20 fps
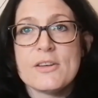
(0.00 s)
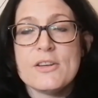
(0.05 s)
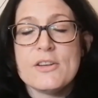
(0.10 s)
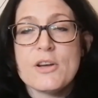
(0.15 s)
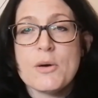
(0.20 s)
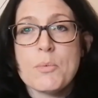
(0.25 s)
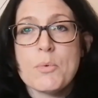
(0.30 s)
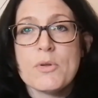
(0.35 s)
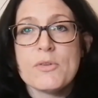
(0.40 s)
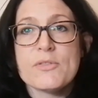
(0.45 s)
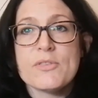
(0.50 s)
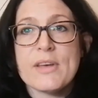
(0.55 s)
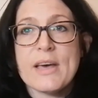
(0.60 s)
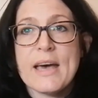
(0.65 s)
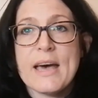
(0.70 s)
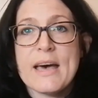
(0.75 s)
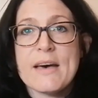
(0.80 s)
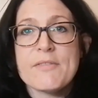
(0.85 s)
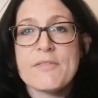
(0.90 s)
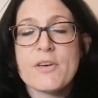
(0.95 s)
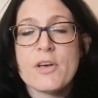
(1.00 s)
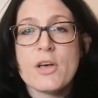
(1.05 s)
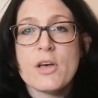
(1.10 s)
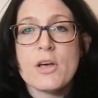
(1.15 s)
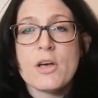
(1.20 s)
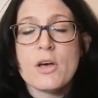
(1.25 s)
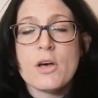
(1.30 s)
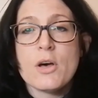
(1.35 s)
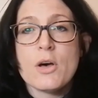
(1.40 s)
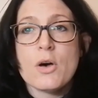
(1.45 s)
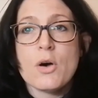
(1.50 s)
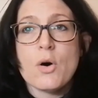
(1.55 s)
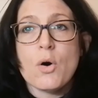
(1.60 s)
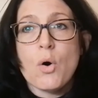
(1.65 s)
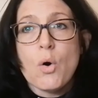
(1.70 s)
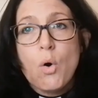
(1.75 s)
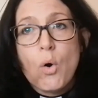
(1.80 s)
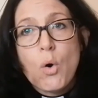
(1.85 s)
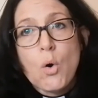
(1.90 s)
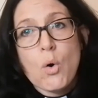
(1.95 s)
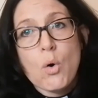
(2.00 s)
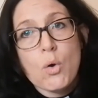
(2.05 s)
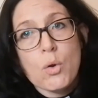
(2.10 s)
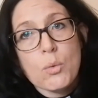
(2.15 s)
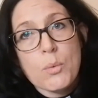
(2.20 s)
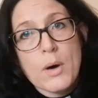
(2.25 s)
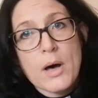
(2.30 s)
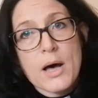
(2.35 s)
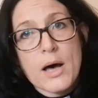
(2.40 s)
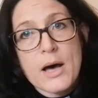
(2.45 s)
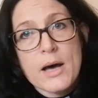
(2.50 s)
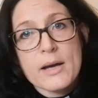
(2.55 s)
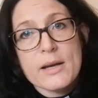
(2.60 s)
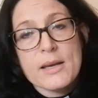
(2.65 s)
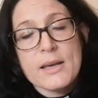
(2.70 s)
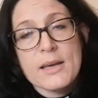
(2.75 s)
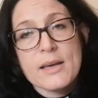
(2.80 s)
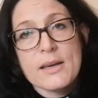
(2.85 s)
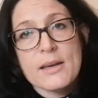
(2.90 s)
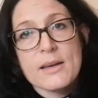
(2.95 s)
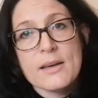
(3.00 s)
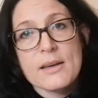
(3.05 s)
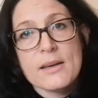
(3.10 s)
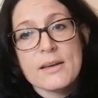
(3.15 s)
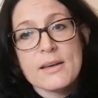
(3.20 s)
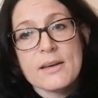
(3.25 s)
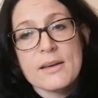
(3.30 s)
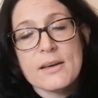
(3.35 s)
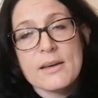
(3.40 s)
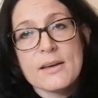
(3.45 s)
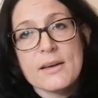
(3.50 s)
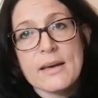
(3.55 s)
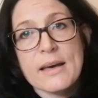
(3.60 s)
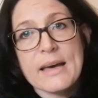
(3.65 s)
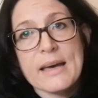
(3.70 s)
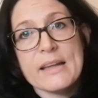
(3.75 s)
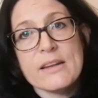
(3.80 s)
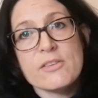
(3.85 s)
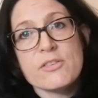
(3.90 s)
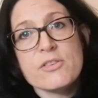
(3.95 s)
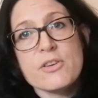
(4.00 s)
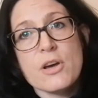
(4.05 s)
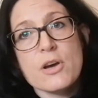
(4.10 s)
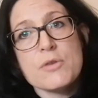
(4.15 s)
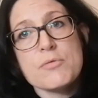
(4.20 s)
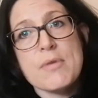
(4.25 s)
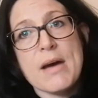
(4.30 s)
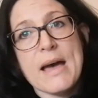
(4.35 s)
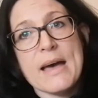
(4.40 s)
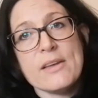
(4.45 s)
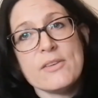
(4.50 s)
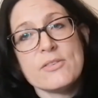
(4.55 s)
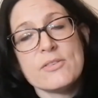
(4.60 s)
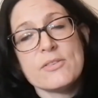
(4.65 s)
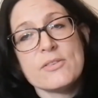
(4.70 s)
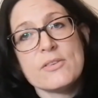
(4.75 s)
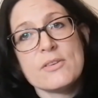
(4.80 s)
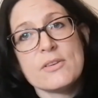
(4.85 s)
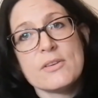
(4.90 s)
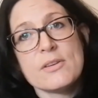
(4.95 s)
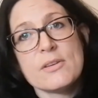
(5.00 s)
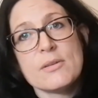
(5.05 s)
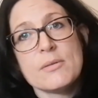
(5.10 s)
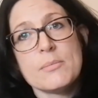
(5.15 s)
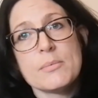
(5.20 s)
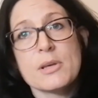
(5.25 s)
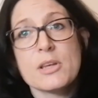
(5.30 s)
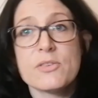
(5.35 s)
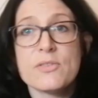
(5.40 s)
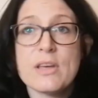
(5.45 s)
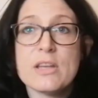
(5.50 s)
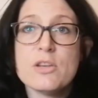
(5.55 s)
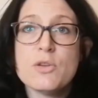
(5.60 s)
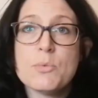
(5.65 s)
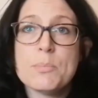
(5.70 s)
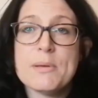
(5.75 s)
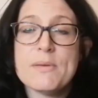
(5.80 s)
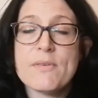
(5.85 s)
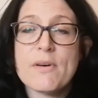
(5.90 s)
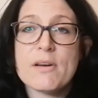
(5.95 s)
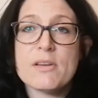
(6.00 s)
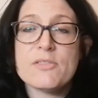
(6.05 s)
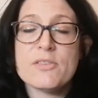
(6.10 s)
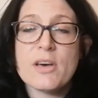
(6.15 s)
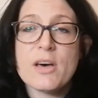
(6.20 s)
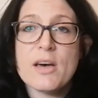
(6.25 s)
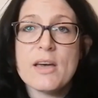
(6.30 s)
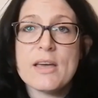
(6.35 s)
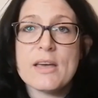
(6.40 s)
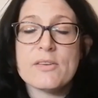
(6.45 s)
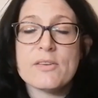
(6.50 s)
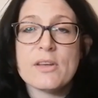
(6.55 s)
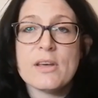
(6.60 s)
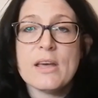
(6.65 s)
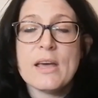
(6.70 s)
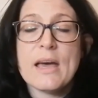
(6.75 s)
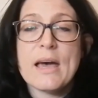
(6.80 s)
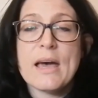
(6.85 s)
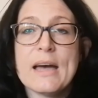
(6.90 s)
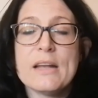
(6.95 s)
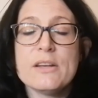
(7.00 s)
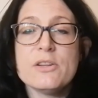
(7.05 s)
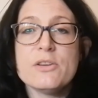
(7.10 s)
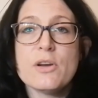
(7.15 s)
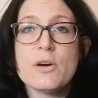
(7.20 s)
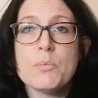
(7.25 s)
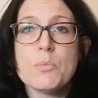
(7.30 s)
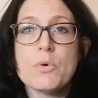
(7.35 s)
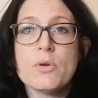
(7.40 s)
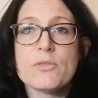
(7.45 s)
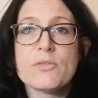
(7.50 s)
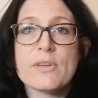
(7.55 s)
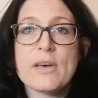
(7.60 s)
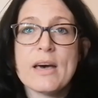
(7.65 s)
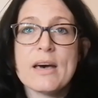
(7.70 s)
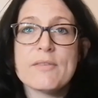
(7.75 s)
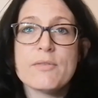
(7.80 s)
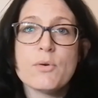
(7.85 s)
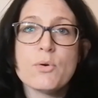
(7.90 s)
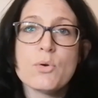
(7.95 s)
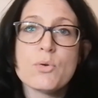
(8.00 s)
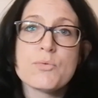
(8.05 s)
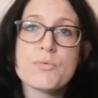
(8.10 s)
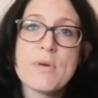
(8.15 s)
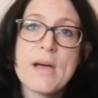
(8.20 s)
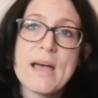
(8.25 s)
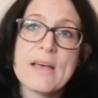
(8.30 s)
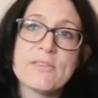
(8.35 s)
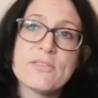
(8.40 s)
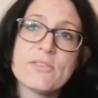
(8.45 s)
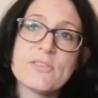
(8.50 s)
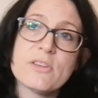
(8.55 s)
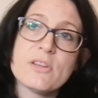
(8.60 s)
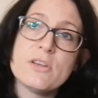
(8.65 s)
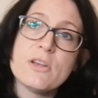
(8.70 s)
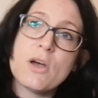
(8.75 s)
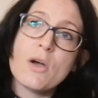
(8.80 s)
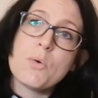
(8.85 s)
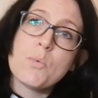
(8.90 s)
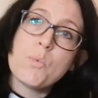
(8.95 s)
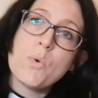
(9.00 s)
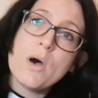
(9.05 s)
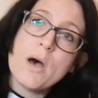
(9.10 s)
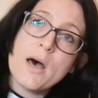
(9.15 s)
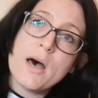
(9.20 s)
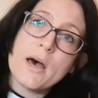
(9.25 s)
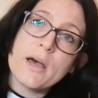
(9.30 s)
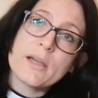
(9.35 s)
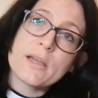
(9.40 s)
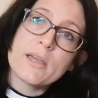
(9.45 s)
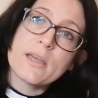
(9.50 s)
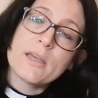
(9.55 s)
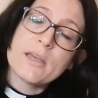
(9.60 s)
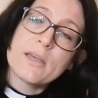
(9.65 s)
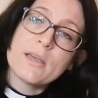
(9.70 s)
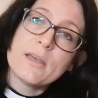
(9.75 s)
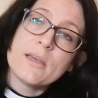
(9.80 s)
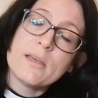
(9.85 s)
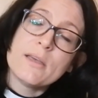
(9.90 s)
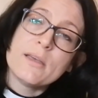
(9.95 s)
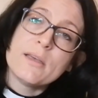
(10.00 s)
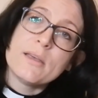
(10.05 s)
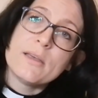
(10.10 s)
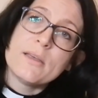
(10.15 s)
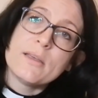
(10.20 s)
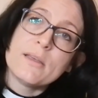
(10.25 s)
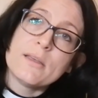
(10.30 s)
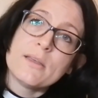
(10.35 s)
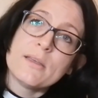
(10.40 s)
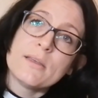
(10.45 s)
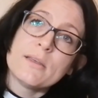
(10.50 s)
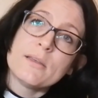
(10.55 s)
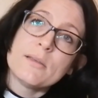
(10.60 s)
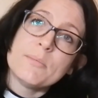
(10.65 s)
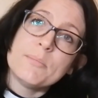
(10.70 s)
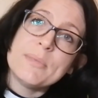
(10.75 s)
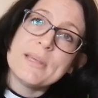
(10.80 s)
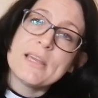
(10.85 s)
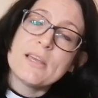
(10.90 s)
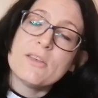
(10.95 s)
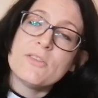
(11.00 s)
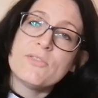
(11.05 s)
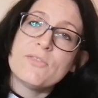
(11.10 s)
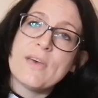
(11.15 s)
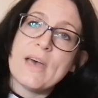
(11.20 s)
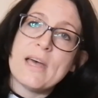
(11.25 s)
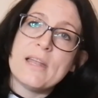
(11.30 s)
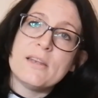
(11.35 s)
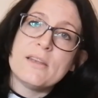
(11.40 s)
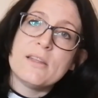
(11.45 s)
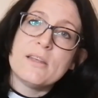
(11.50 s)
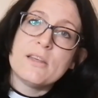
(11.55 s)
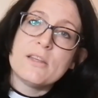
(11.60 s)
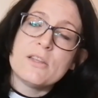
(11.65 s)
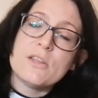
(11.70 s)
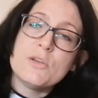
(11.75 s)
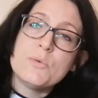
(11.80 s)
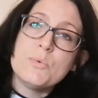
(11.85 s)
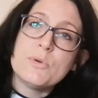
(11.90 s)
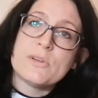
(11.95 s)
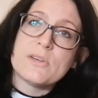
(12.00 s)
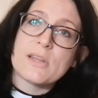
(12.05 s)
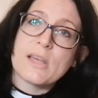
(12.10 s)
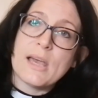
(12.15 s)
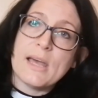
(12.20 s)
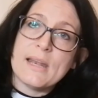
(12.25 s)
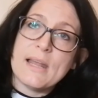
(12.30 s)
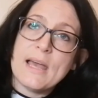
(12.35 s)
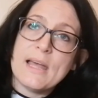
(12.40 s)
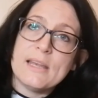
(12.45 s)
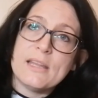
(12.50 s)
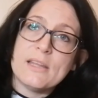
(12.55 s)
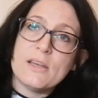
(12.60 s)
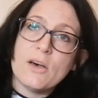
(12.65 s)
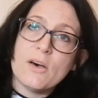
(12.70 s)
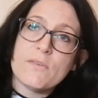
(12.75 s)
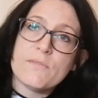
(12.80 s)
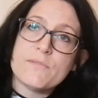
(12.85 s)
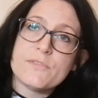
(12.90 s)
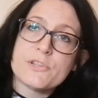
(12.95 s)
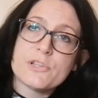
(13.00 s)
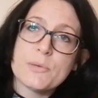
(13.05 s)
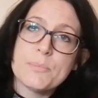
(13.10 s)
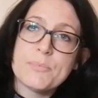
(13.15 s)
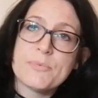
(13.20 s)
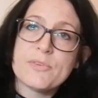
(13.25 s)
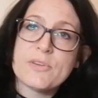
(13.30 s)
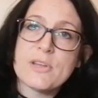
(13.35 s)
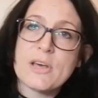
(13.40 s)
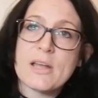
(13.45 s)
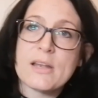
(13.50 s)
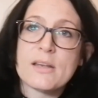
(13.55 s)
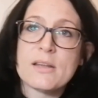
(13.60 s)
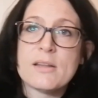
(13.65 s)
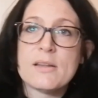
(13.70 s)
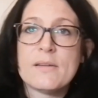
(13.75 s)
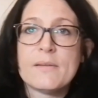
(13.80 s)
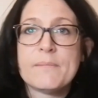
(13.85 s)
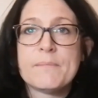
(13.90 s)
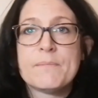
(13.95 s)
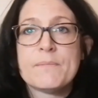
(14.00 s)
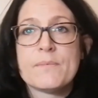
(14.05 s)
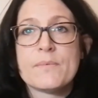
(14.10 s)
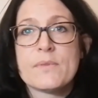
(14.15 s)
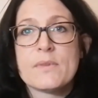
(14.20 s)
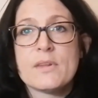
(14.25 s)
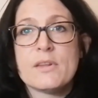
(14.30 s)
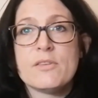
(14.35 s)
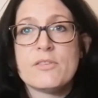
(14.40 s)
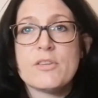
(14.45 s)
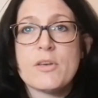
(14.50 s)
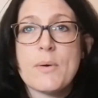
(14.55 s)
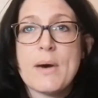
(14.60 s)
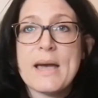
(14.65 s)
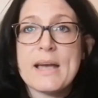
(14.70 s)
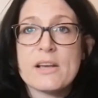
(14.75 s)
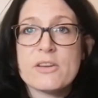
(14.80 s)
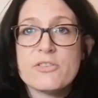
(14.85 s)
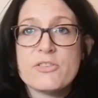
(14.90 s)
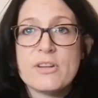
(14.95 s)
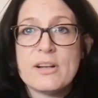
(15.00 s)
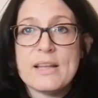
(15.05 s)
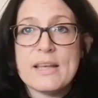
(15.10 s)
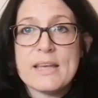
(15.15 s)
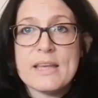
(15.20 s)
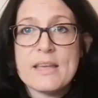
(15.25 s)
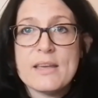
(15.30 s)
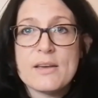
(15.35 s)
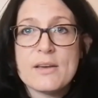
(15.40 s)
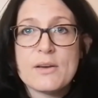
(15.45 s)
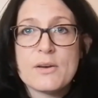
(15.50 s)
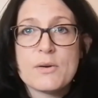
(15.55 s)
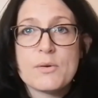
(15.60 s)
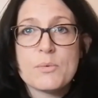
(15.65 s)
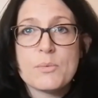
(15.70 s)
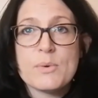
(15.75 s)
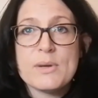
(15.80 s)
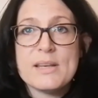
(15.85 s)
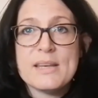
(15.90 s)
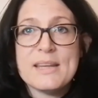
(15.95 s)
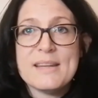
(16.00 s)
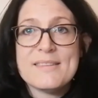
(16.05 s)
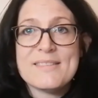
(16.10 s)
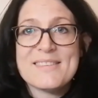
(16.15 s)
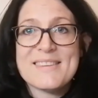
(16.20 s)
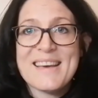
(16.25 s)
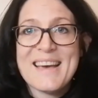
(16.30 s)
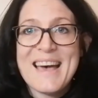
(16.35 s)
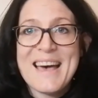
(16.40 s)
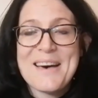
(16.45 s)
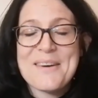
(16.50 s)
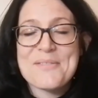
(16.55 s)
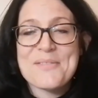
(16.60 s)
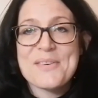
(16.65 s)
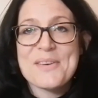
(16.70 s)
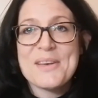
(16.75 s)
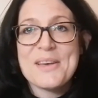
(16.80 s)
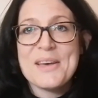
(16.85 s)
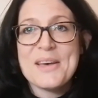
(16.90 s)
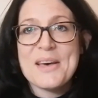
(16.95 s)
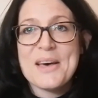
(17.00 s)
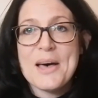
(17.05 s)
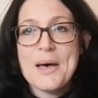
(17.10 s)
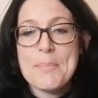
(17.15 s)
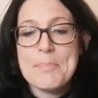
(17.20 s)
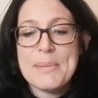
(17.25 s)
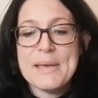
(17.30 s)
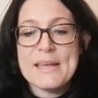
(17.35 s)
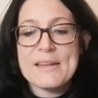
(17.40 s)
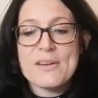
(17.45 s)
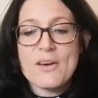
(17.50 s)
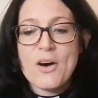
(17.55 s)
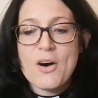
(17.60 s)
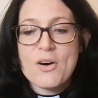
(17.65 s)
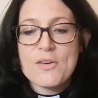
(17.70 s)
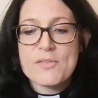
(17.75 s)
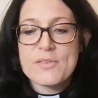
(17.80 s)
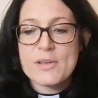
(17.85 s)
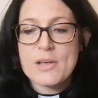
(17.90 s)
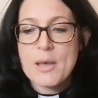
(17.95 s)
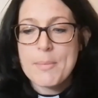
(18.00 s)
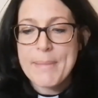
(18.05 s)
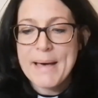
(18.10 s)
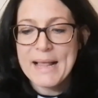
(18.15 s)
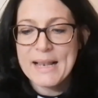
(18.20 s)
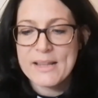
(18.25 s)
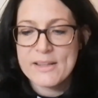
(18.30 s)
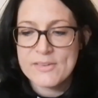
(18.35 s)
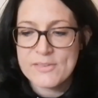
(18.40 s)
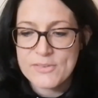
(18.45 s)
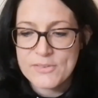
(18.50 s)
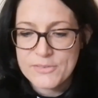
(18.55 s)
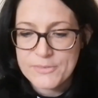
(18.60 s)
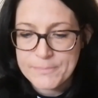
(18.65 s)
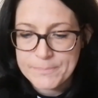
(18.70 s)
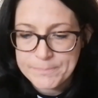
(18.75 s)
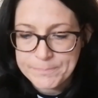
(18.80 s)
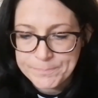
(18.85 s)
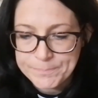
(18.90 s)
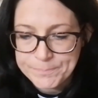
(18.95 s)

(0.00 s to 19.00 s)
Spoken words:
You don't want to have all work and no rest, because then you'd be very tired. And you don't want to have all rest and no work, because then you wouldn't get any of the jobs done. And so actually, we need to have a bit of a balance.